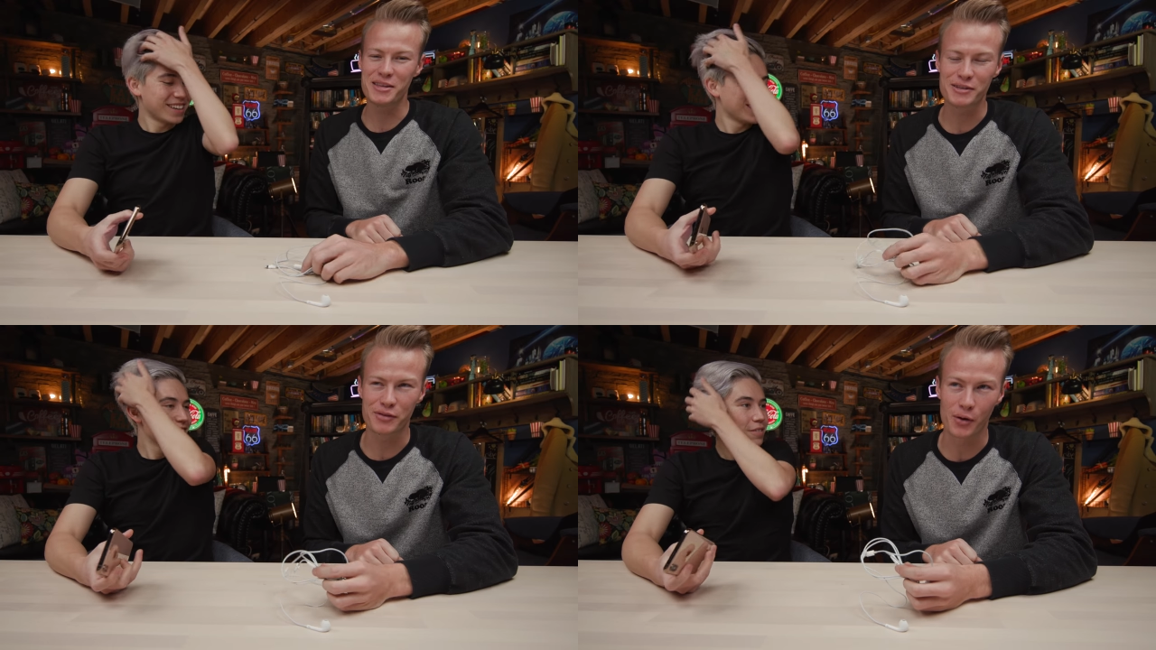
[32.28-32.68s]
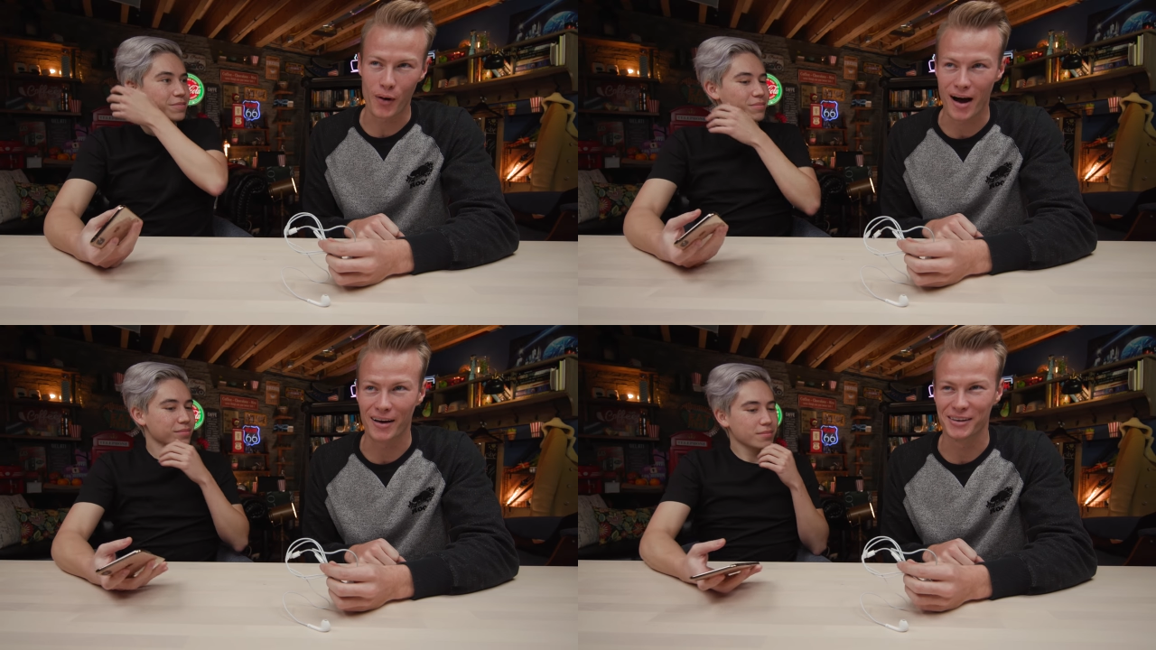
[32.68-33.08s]
Speaker 1: these for a
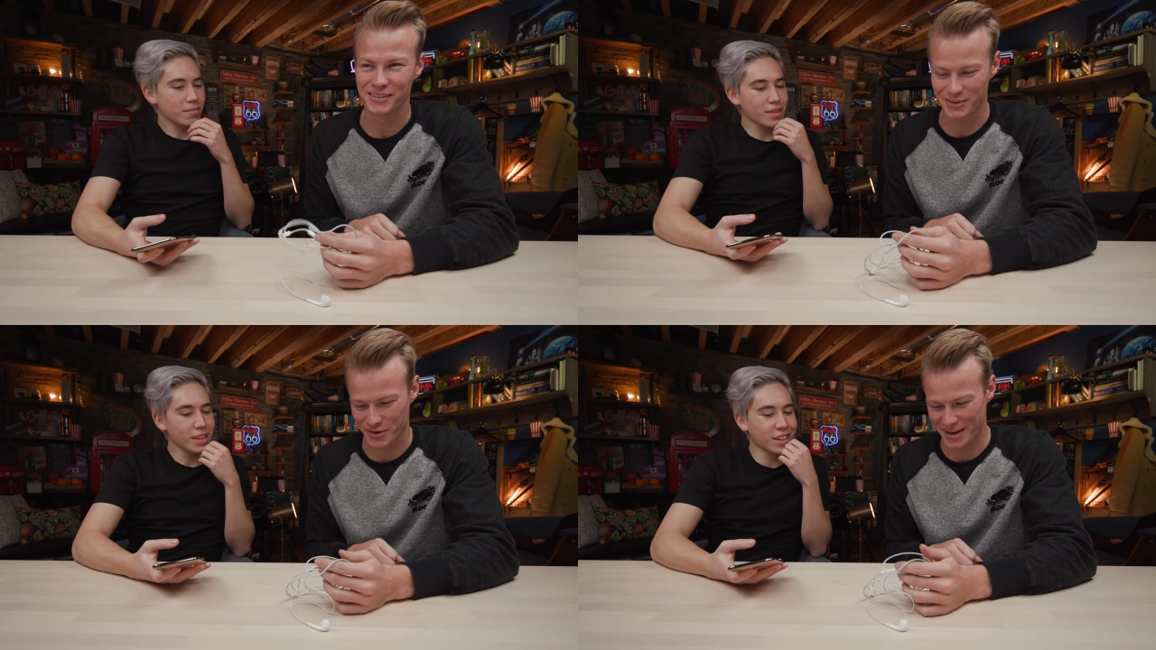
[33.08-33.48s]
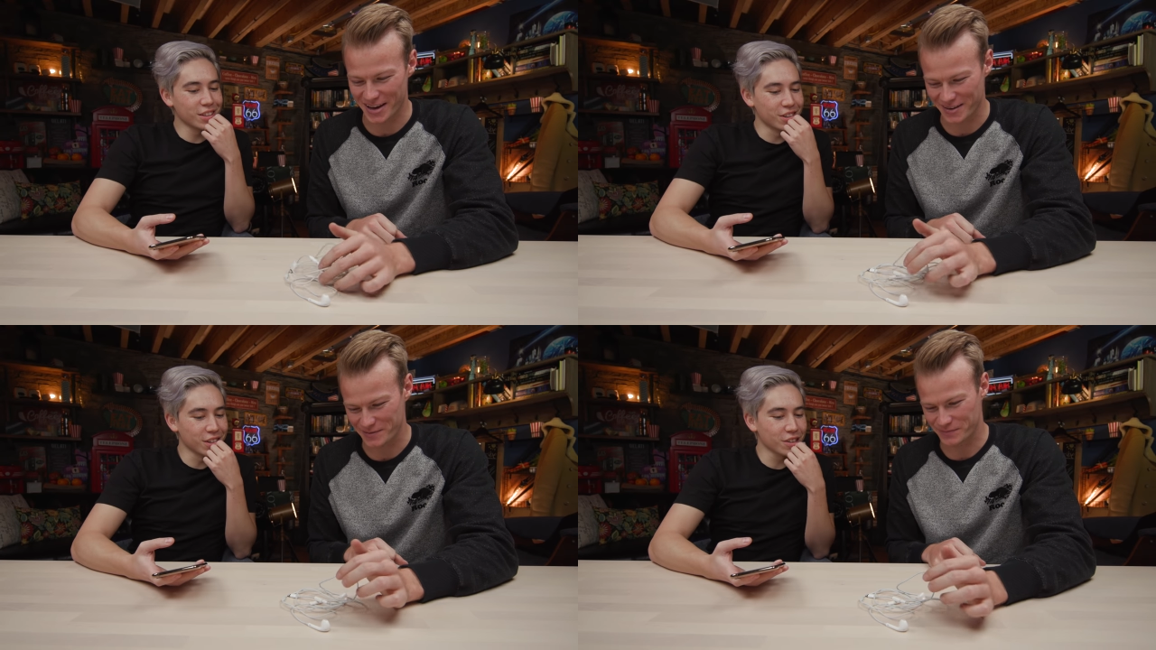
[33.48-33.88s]
while. Okay.
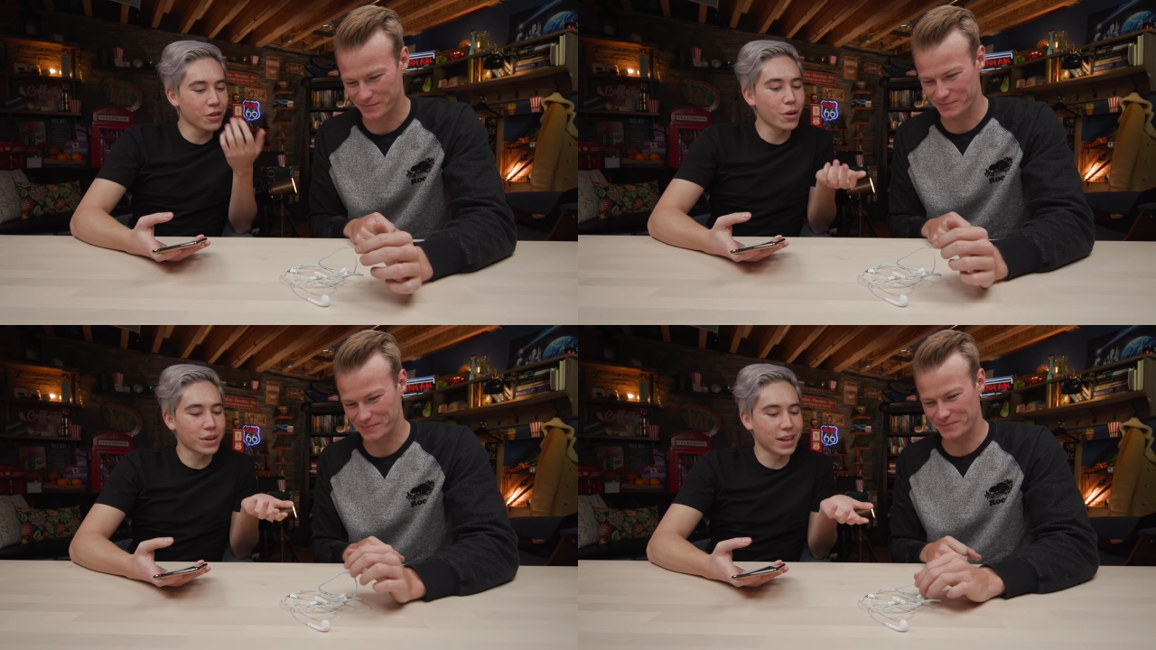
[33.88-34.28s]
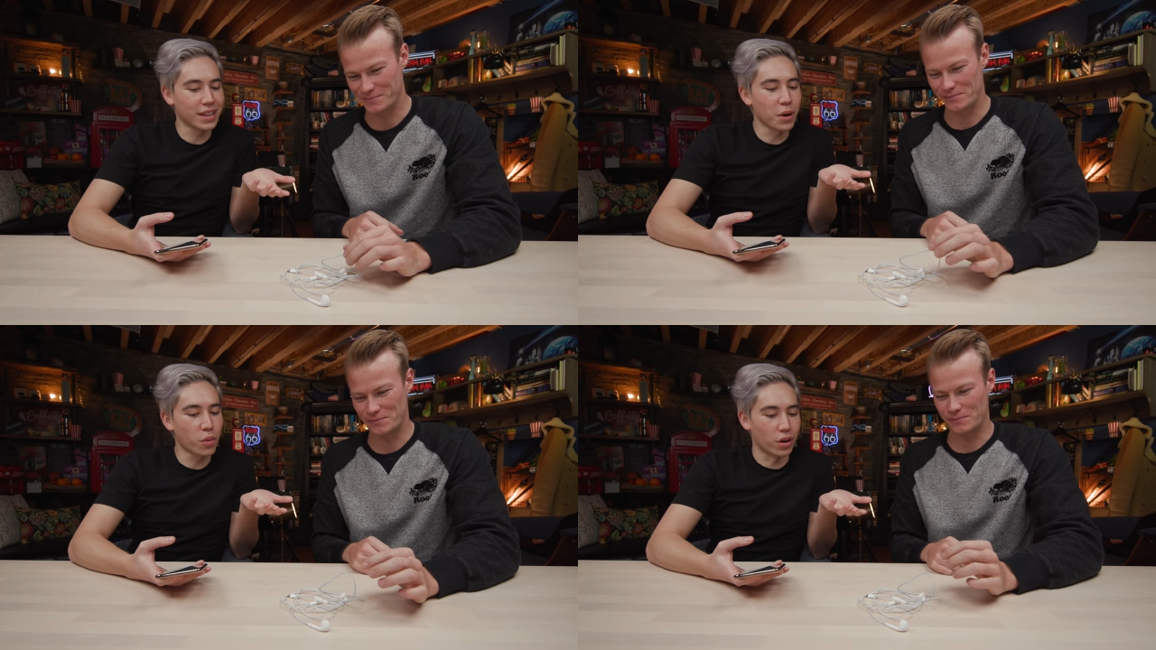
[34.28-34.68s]
They're they're okay.
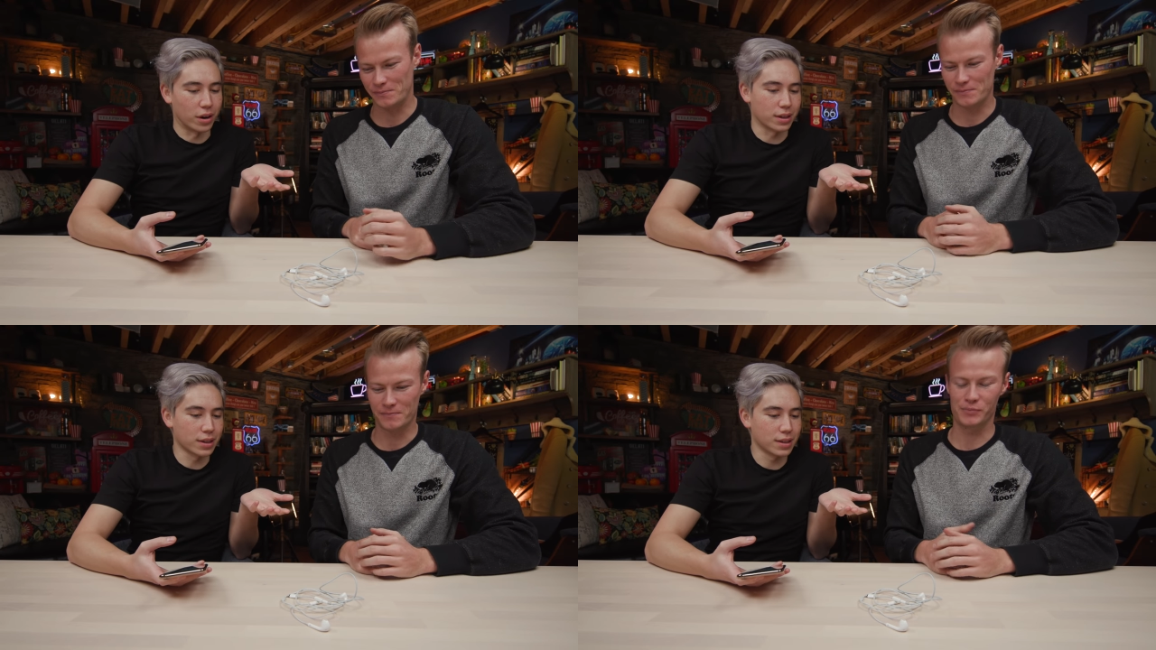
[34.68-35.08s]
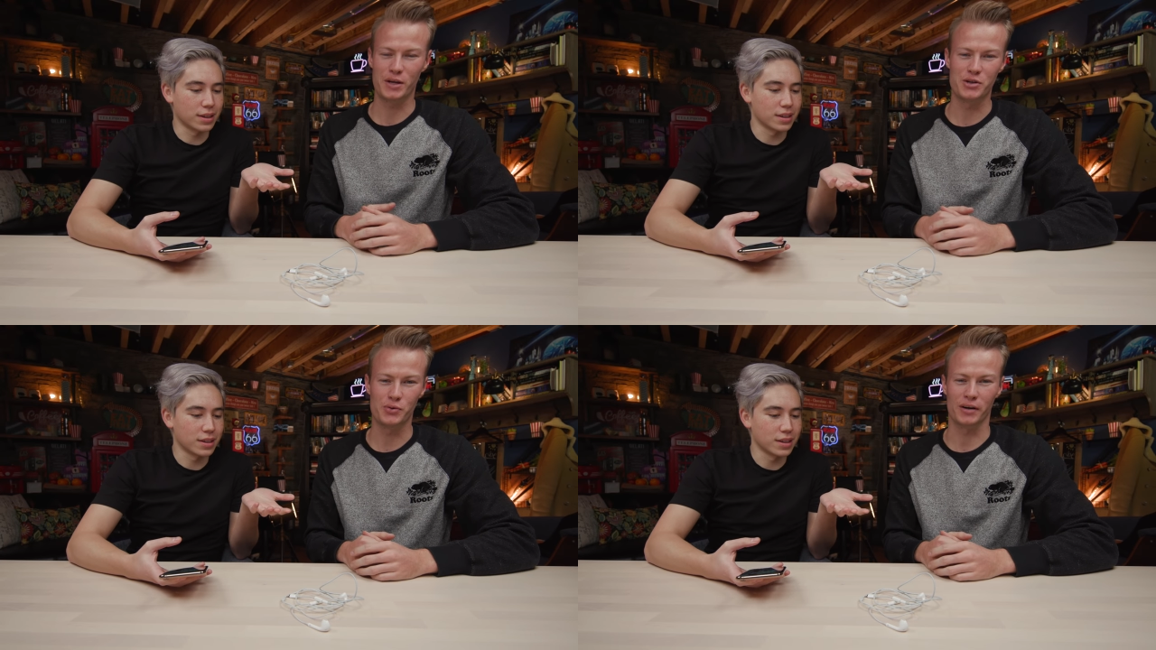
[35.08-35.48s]
They work.
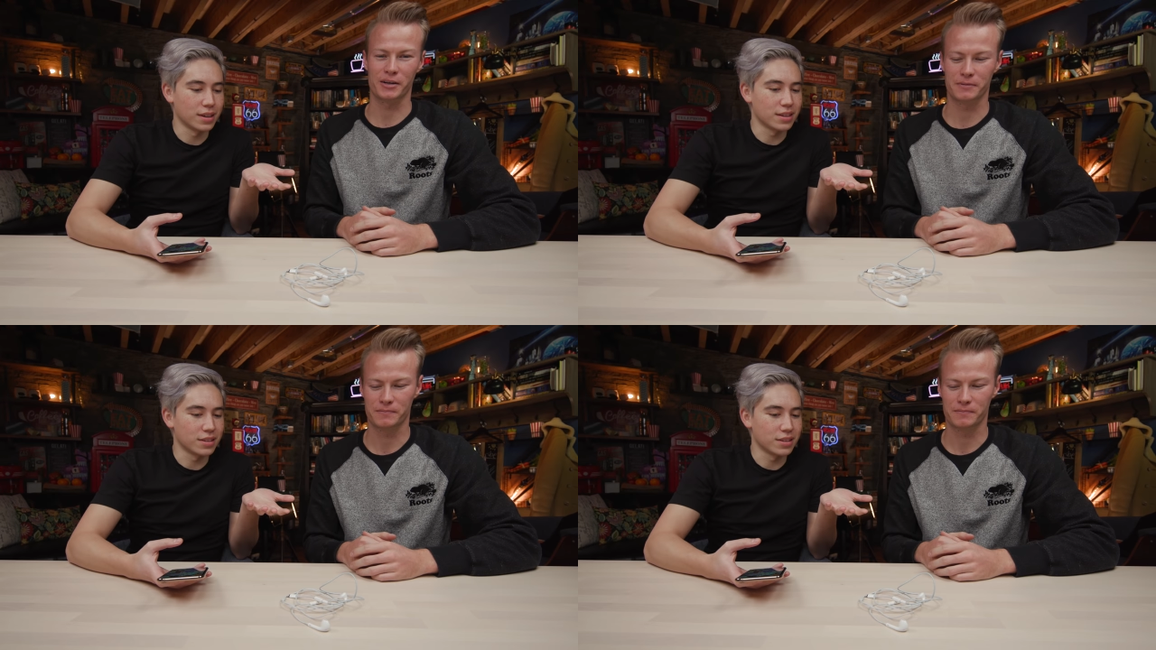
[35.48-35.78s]
They do work.